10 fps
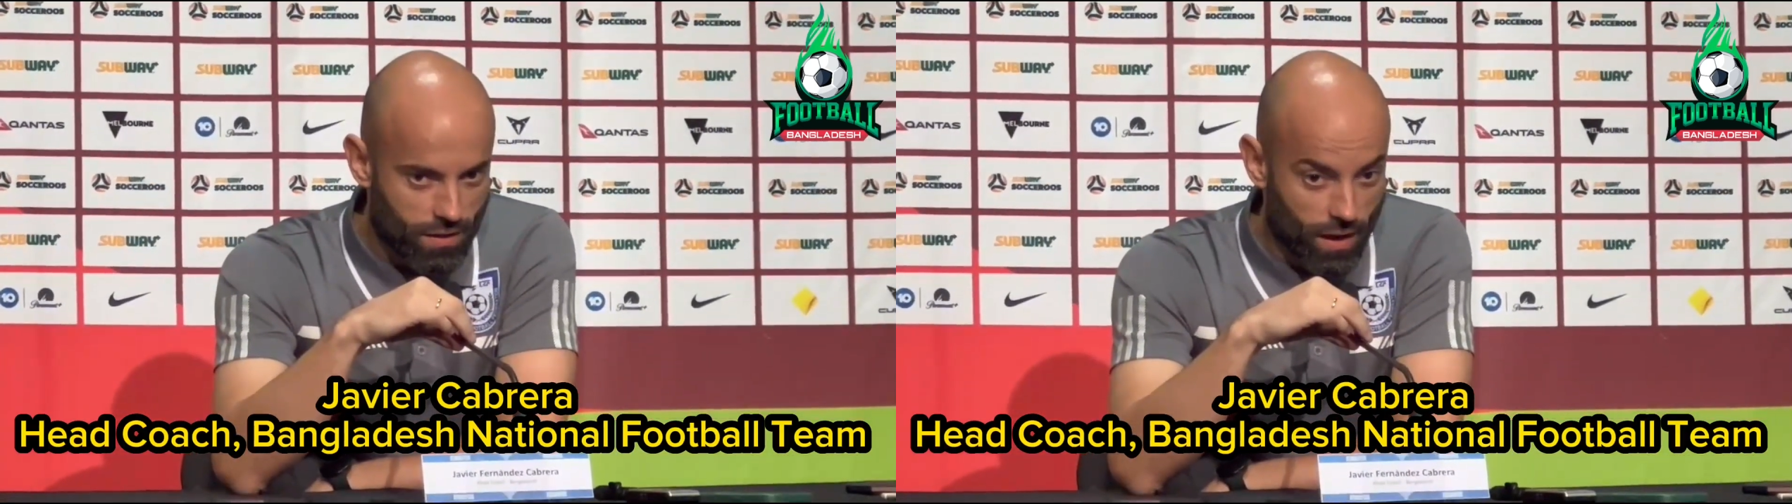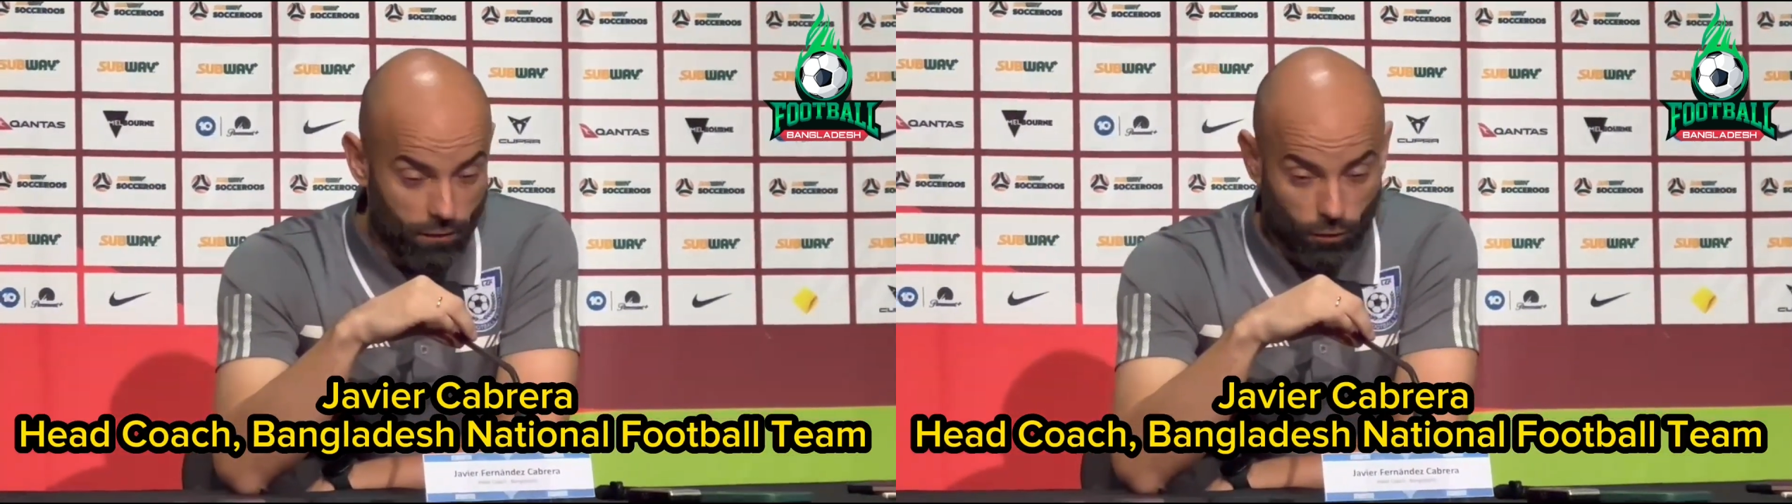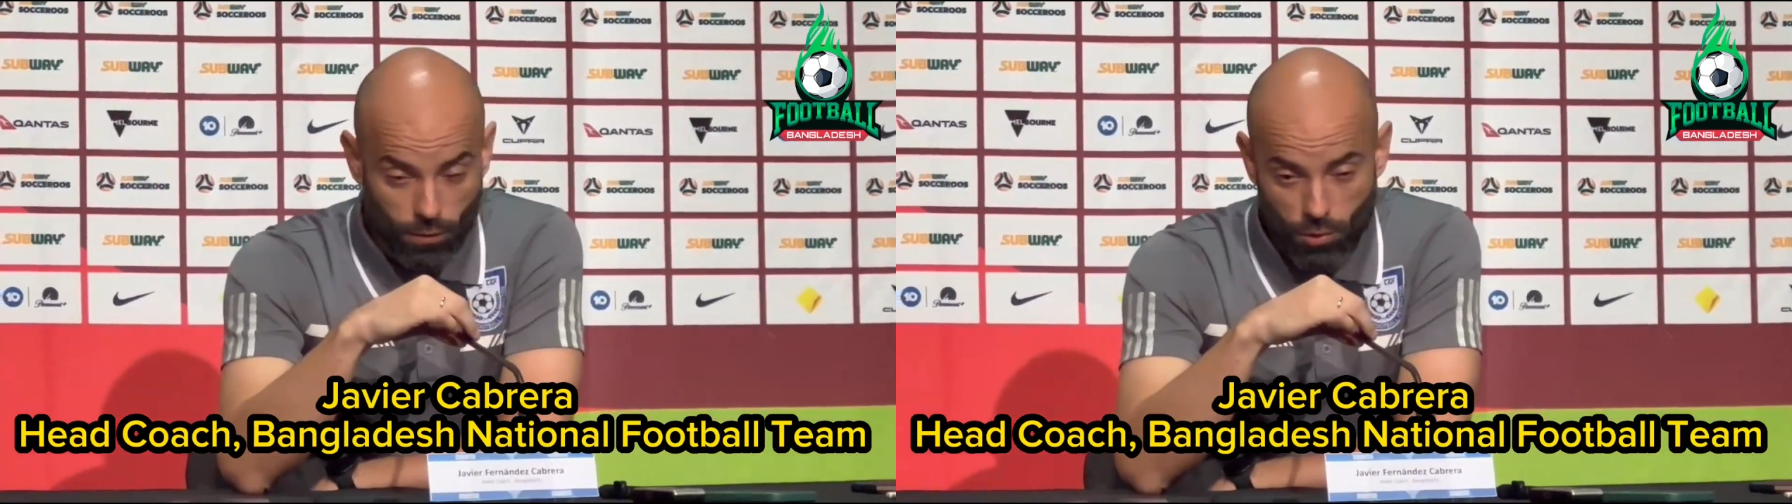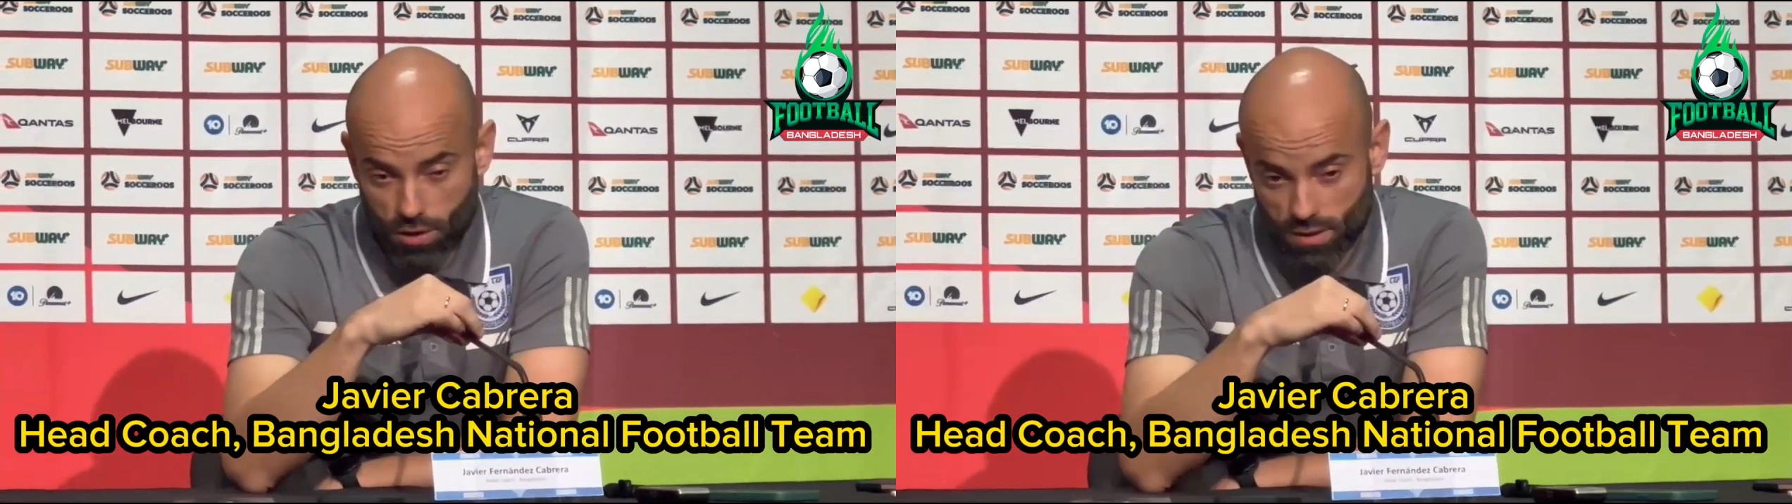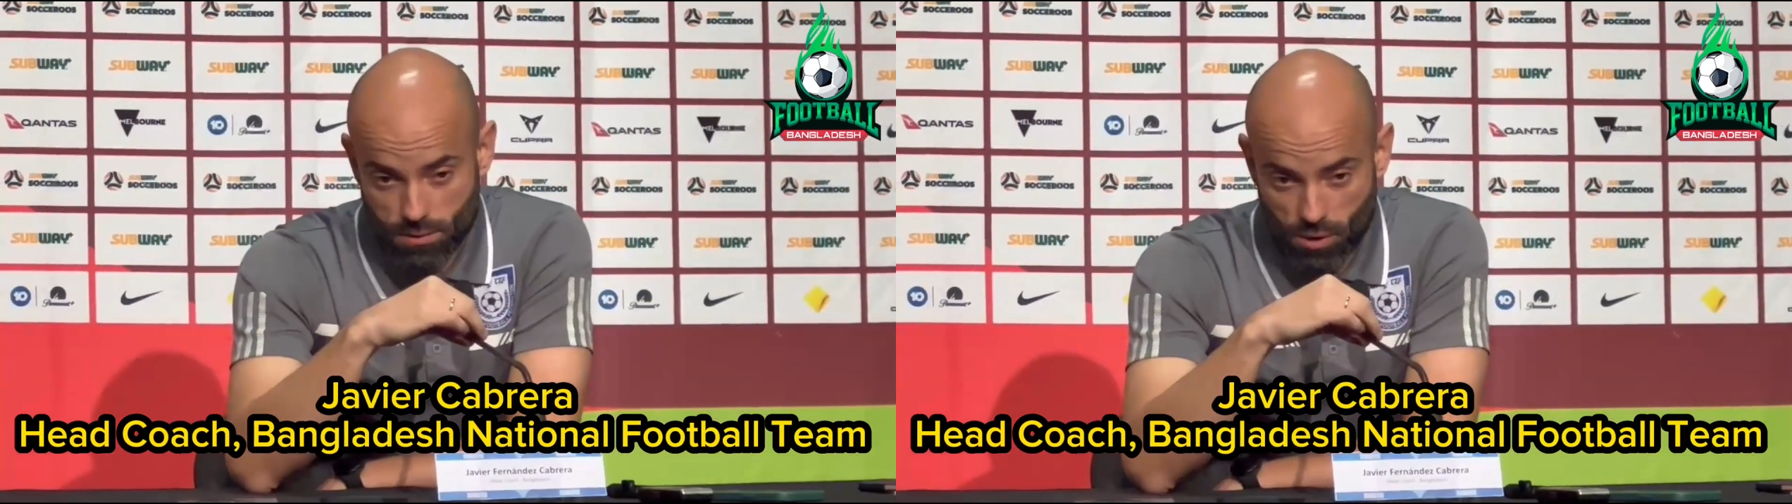day for the
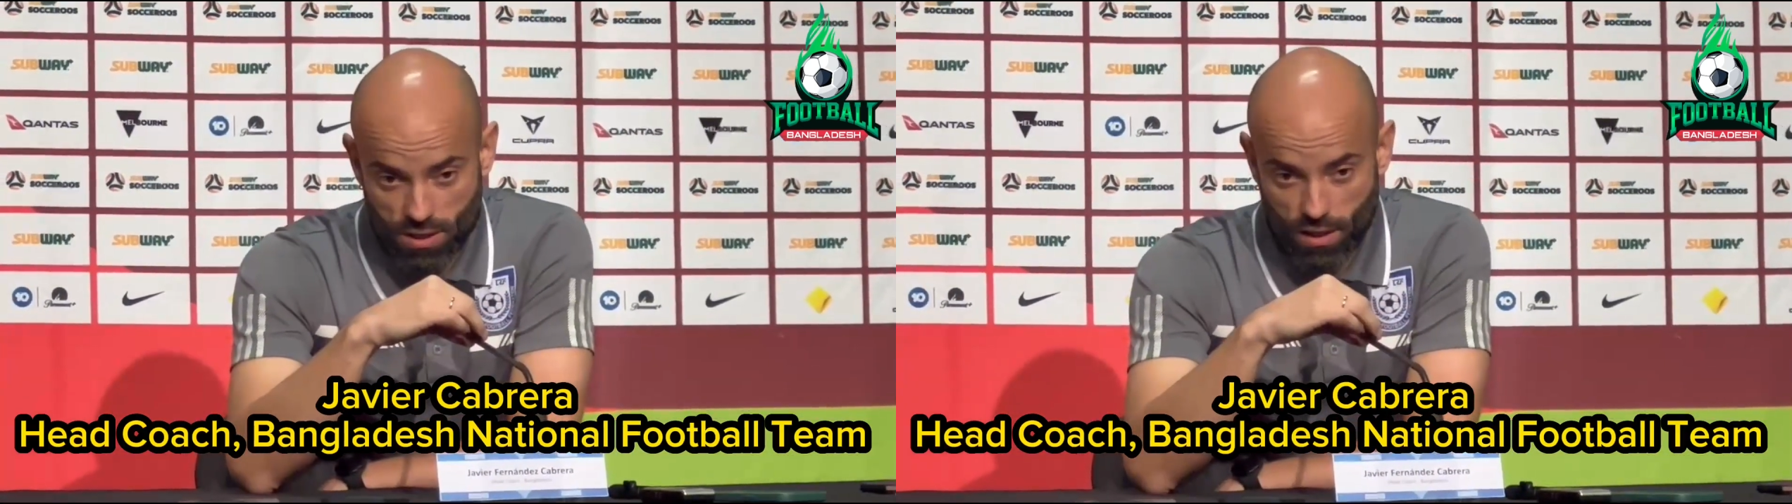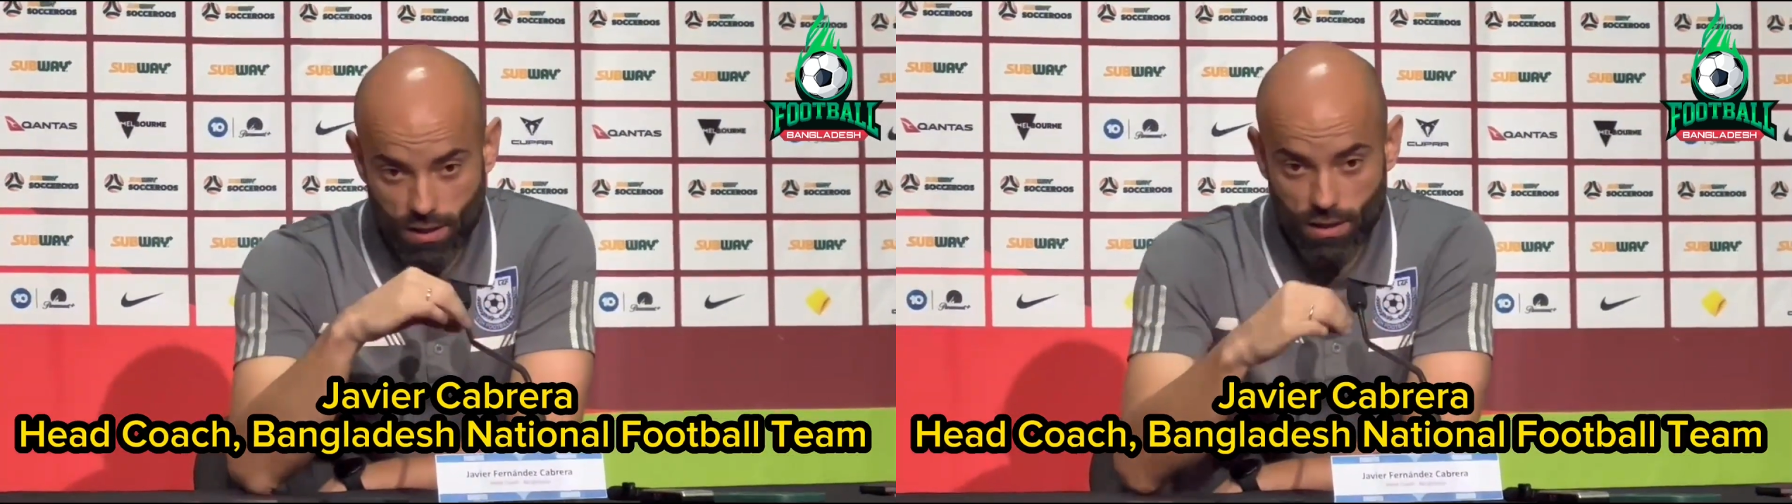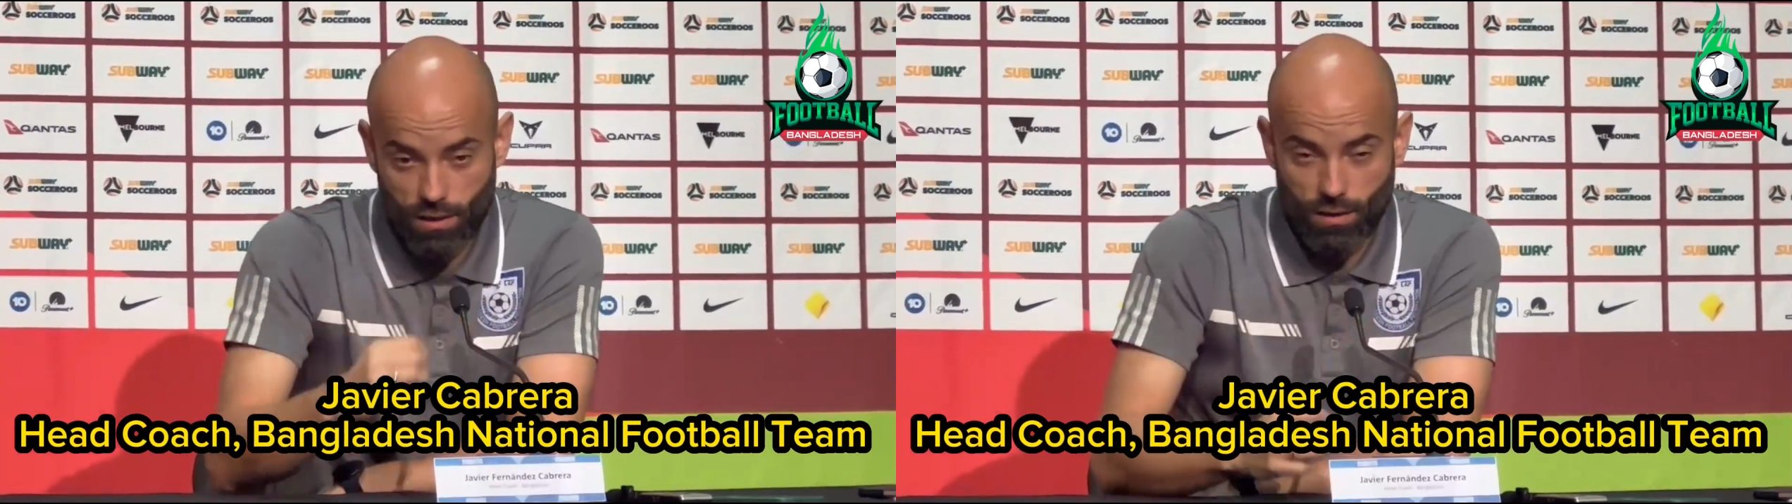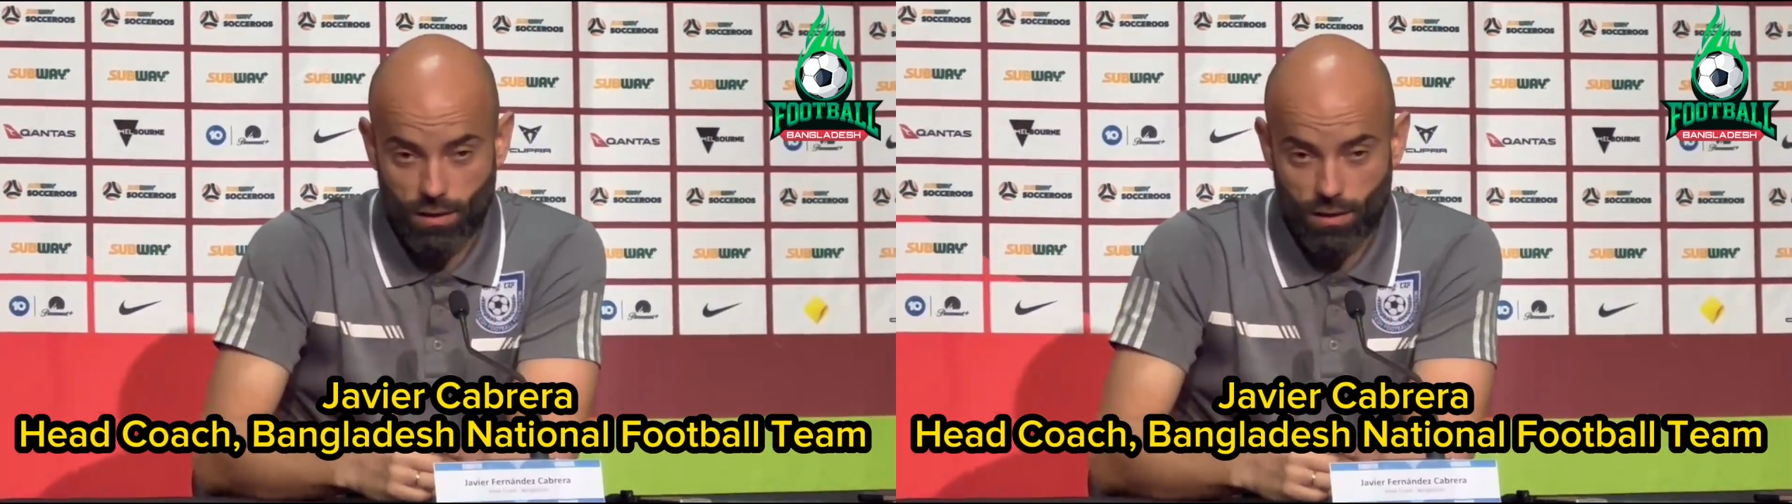Royce especially,